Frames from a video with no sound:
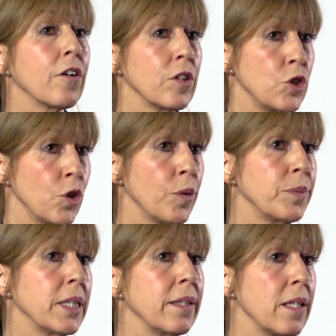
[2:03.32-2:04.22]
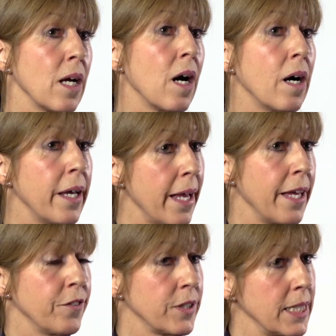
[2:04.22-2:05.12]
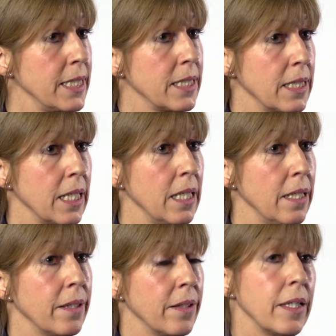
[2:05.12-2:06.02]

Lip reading: are adopting the IFCC,